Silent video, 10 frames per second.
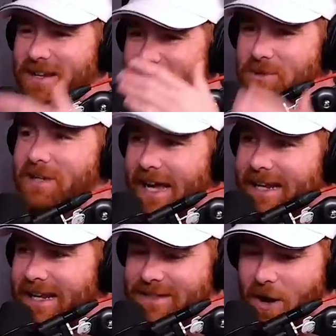once you
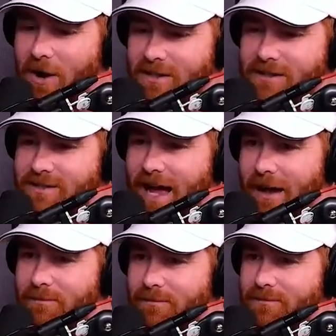get it, it's hard to
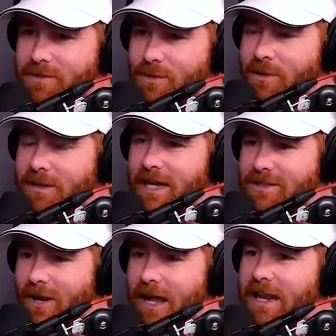stop doing that.
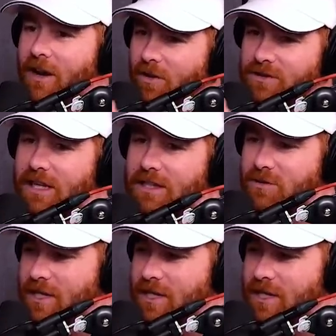It's hard, and and also like you